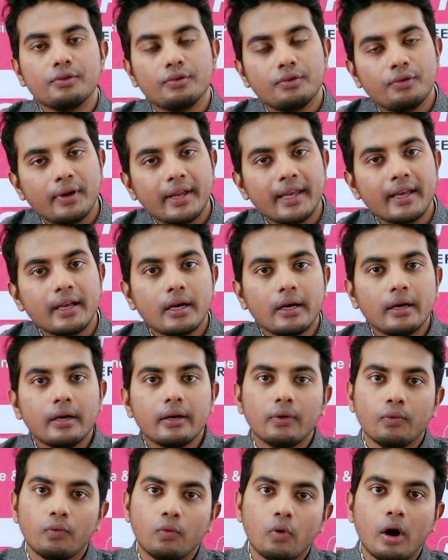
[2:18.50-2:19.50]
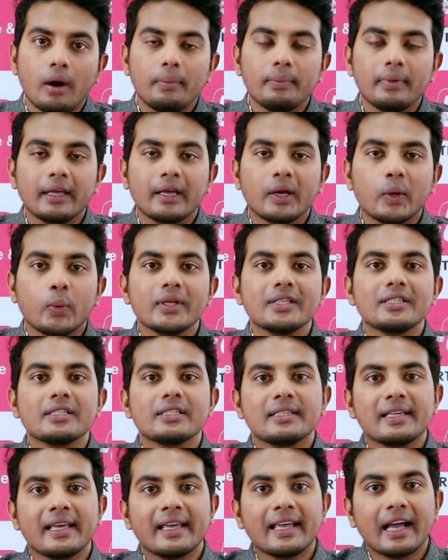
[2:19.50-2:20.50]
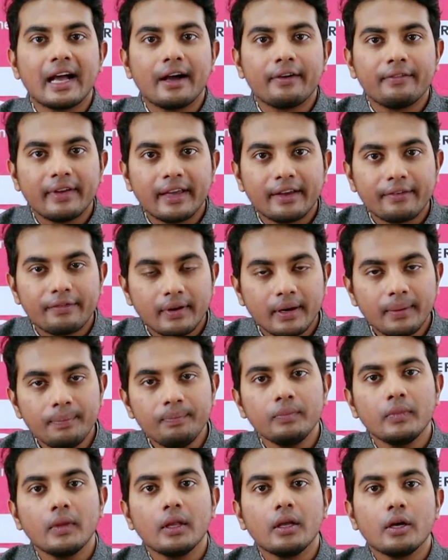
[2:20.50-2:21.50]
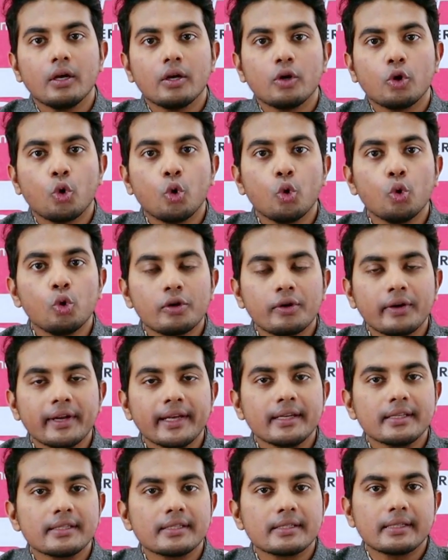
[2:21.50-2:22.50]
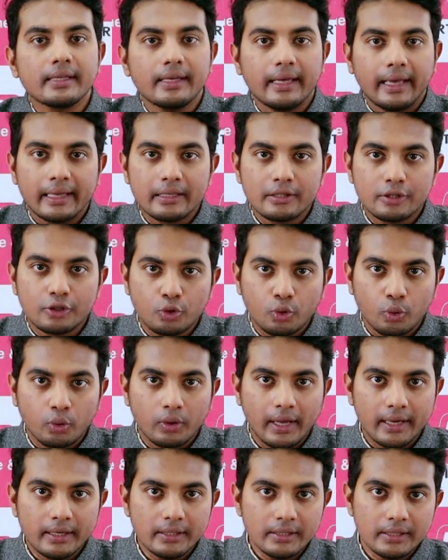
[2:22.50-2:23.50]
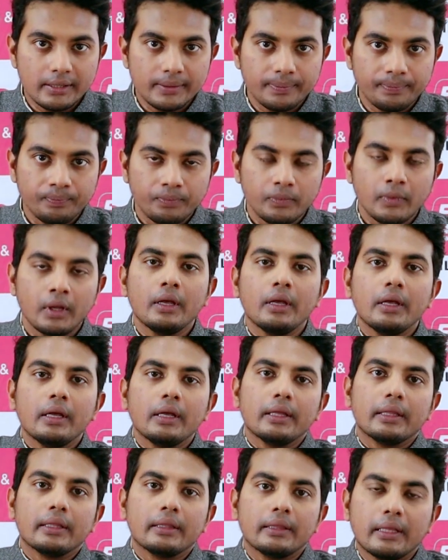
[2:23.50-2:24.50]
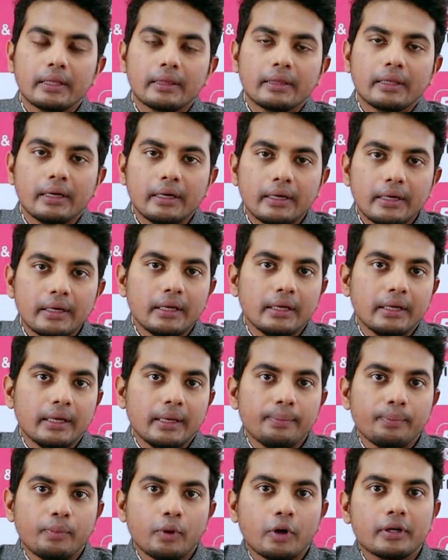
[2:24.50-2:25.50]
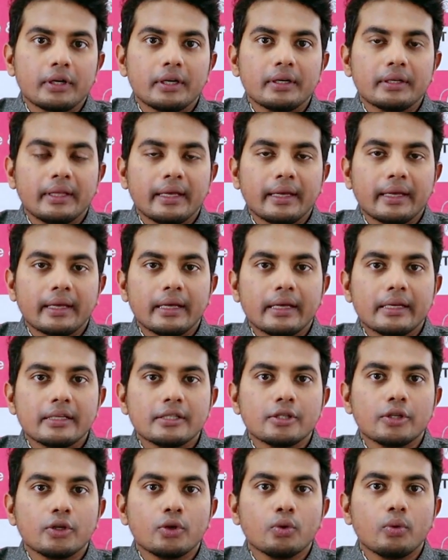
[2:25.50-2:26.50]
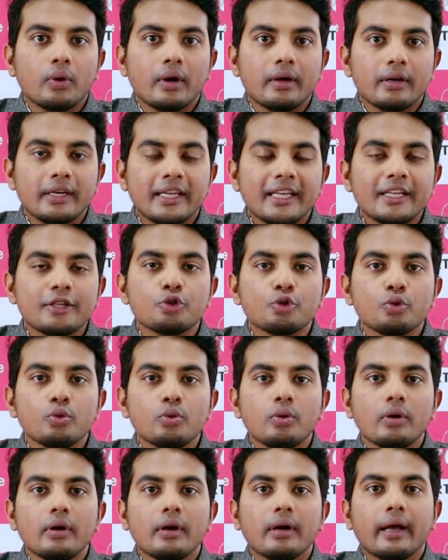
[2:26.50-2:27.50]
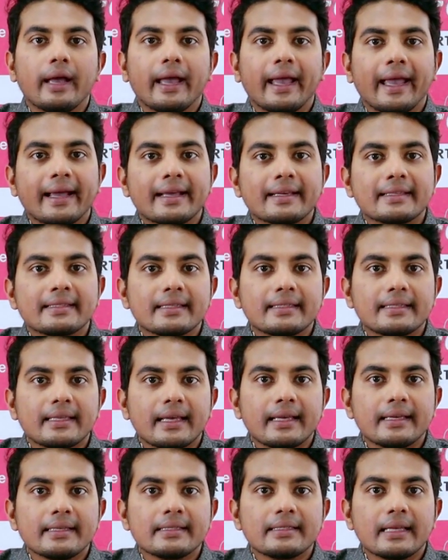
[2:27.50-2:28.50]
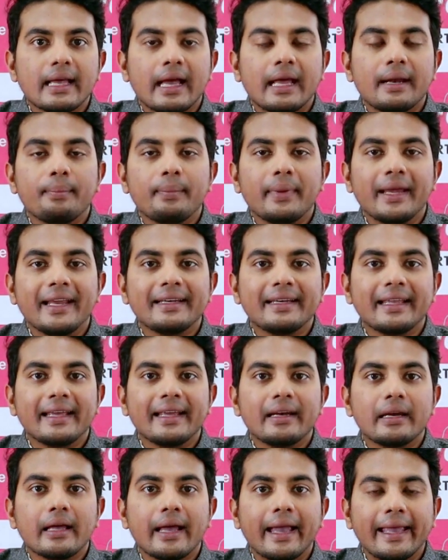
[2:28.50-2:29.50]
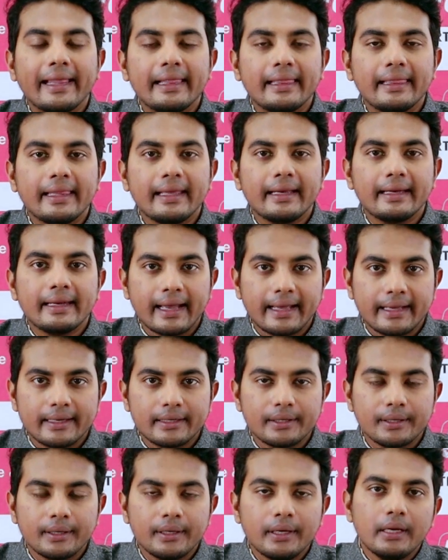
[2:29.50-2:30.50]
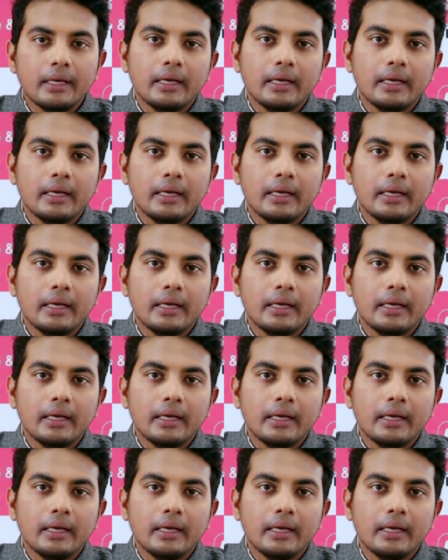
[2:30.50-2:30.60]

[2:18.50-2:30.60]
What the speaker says: Drink warm liquids, stay away from cool drinks and sodas. The third important thing is you need to exercise and maintain a healthy diet.